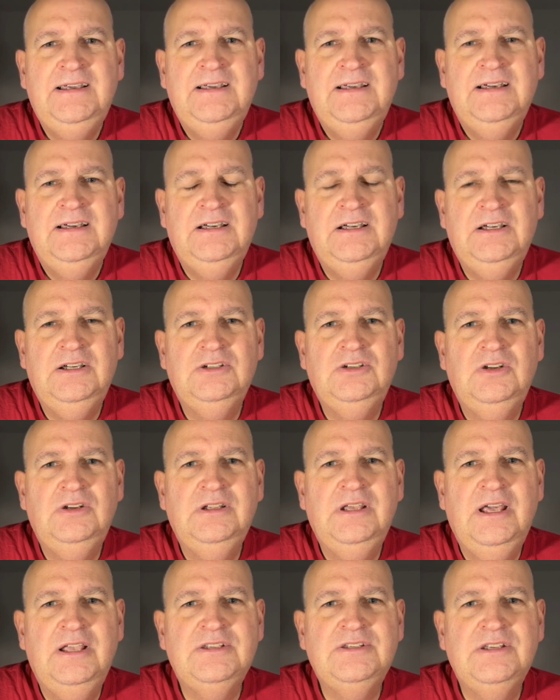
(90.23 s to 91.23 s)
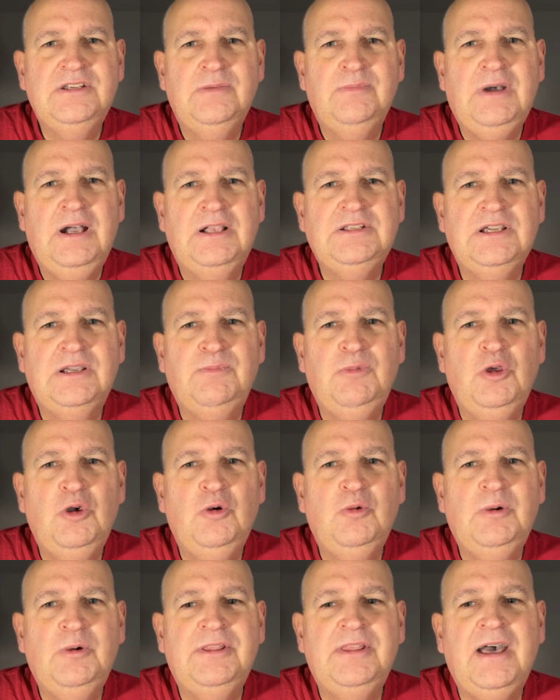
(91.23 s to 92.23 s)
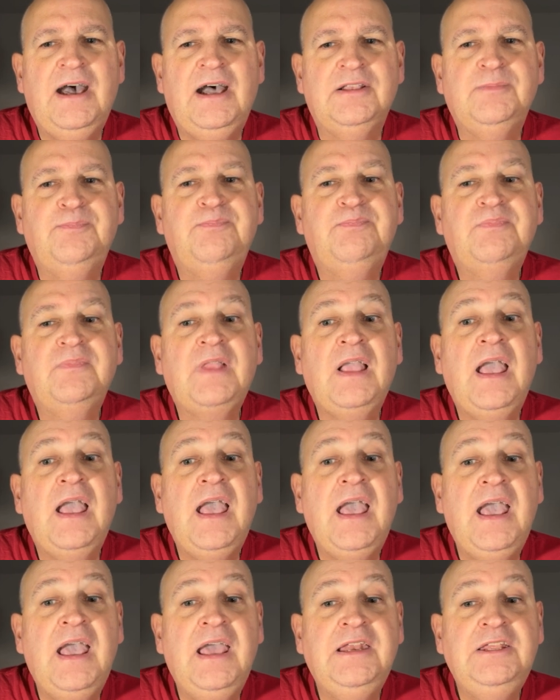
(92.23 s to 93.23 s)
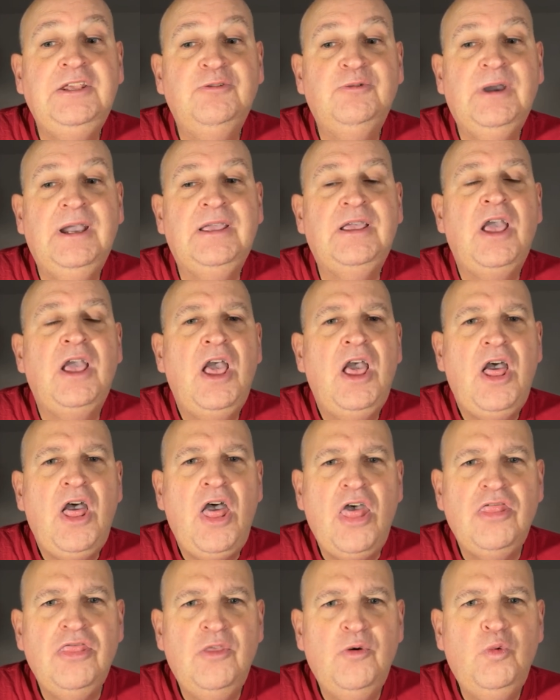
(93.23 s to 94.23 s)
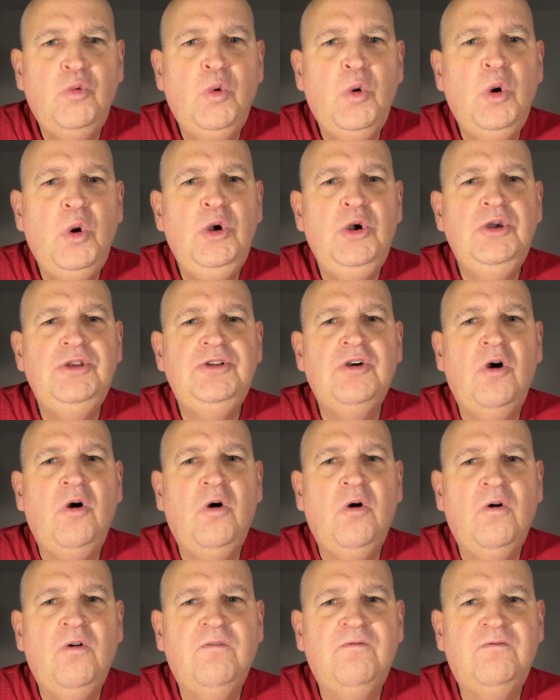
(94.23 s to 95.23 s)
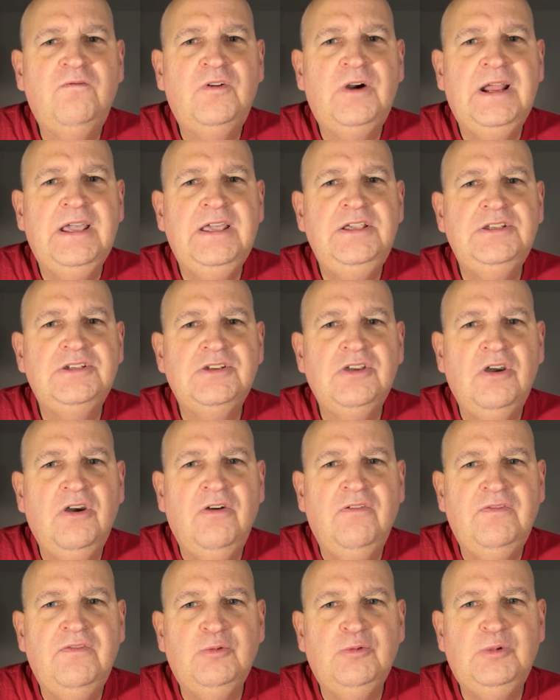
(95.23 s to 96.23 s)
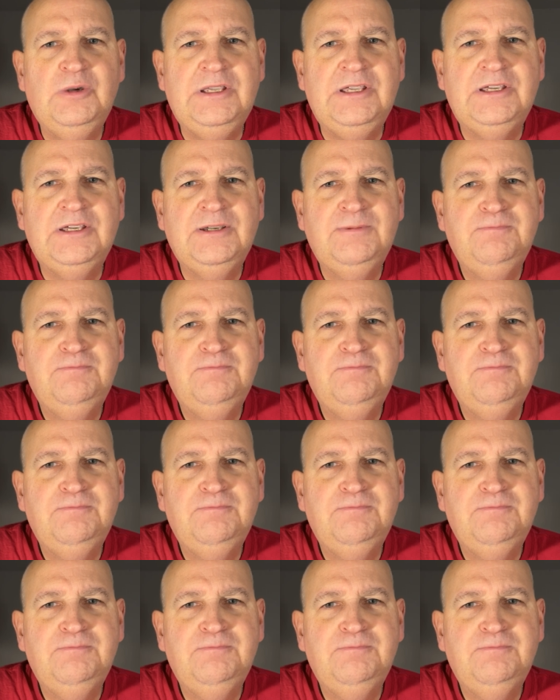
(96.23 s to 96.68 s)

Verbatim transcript: uh, couldn't get cinematic blur with that. Anyway, the word or phrase of the week